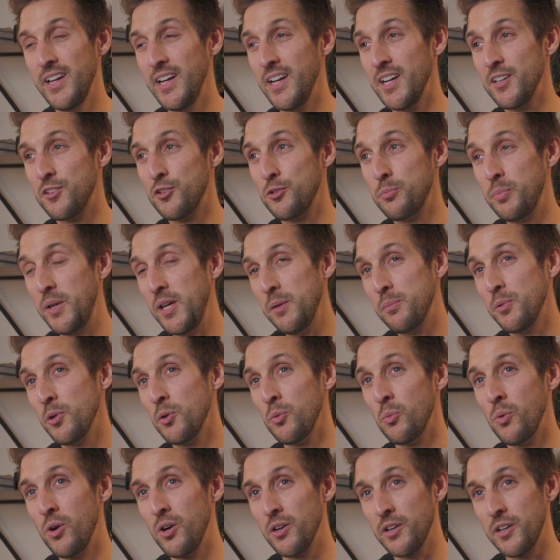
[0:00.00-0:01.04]
it's
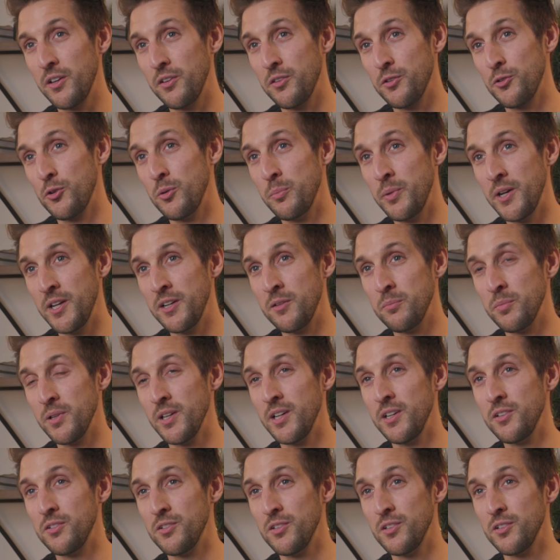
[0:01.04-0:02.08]
people walking through abandoned
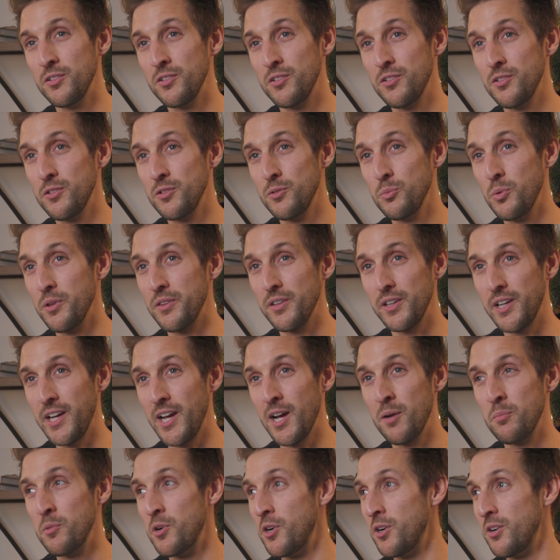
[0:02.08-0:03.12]
places with a
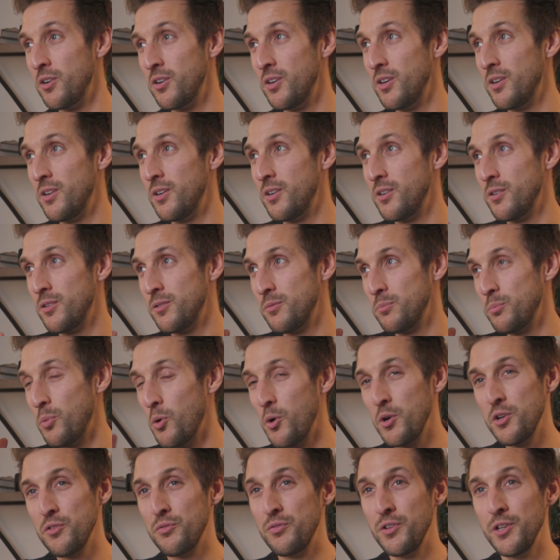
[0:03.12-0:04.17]
camera,
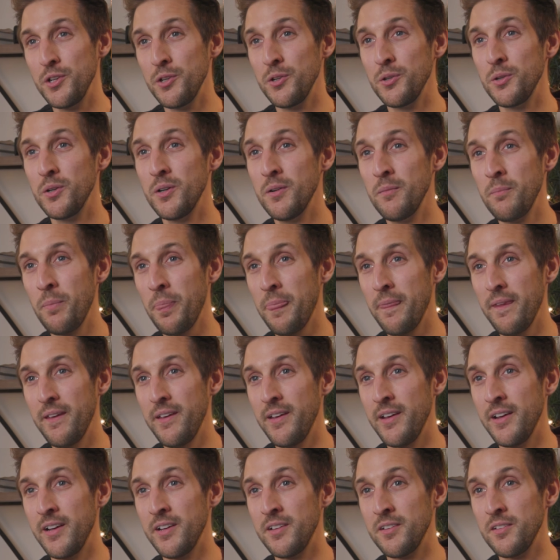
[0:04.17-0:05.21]
point of view,
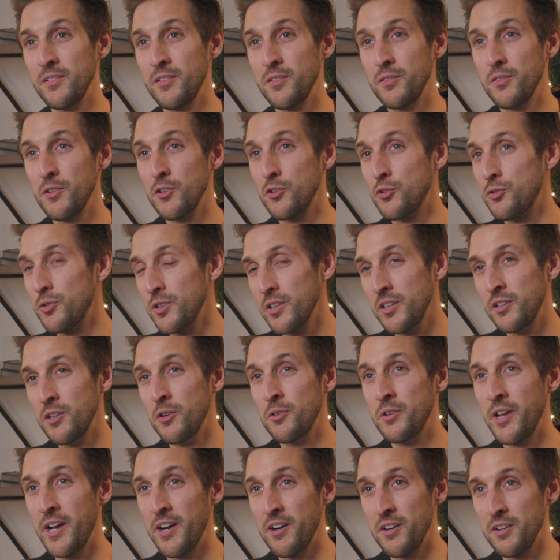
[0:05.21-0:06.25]
and there's really
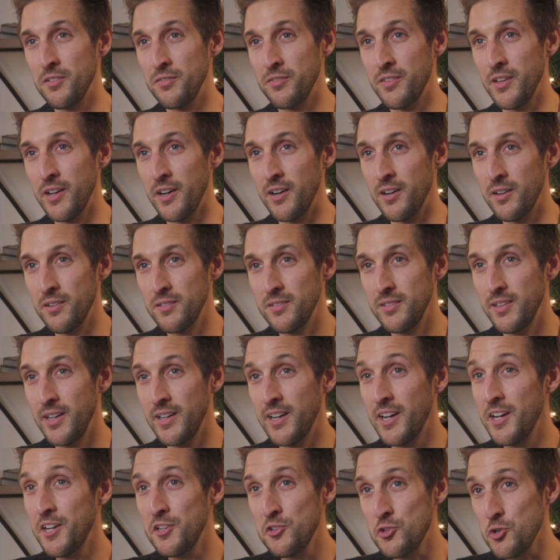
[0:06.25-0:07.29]
no narrative there.
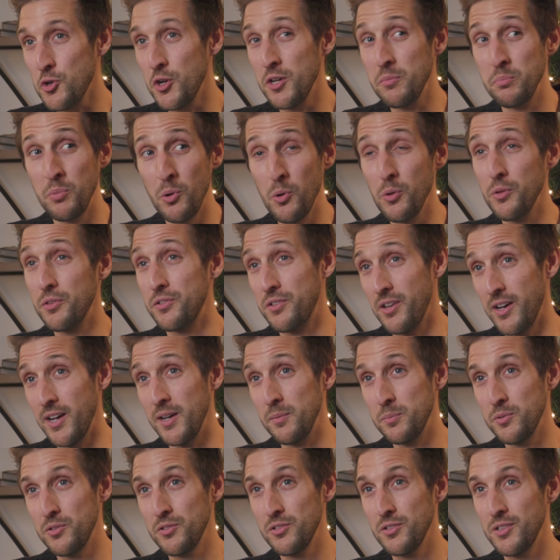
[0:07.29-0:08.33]
And I enjoy both
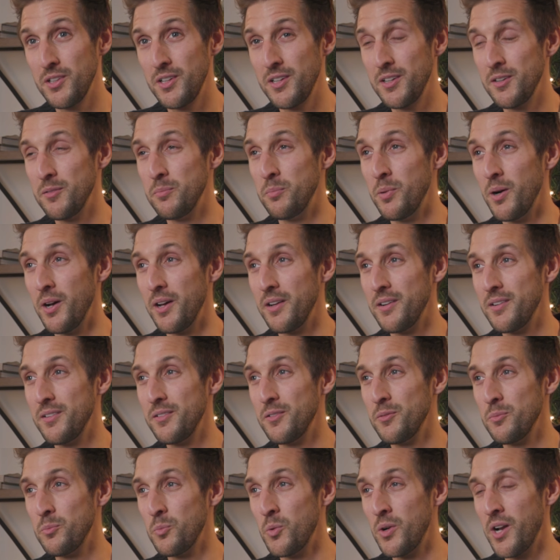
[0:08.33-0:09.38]
types,
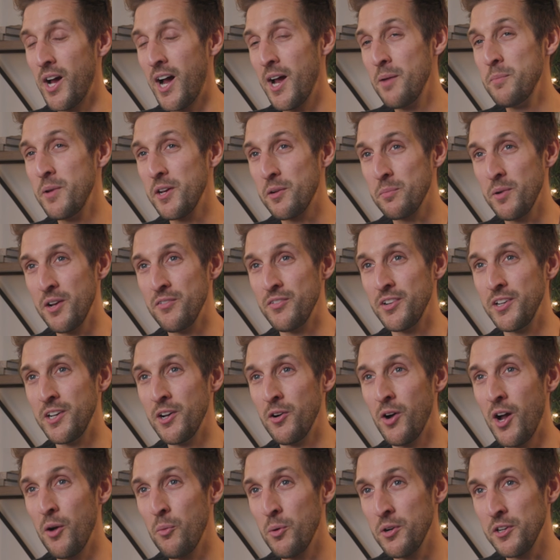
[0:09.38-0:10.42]
but when I make my
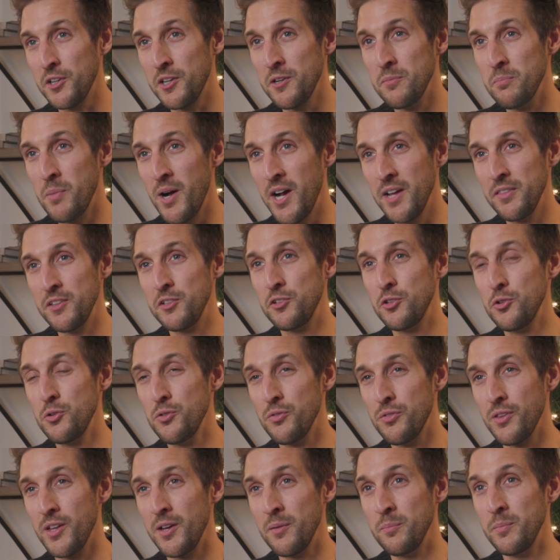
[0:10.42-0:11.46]
video, I want to combine the two
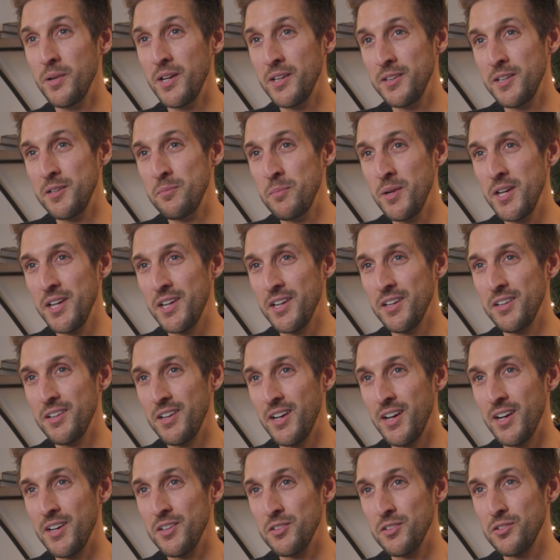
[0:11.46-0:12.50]
of them and then make it
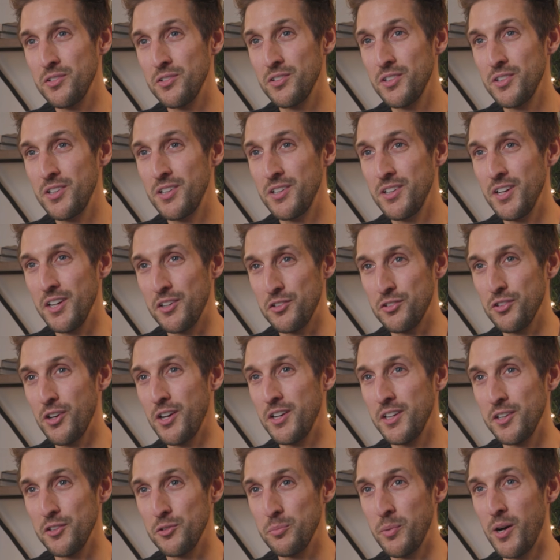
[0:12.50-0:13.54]
as
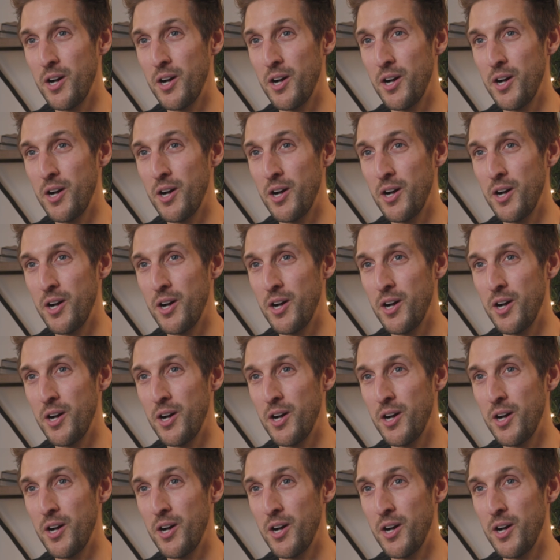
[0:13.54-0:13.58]
exciting as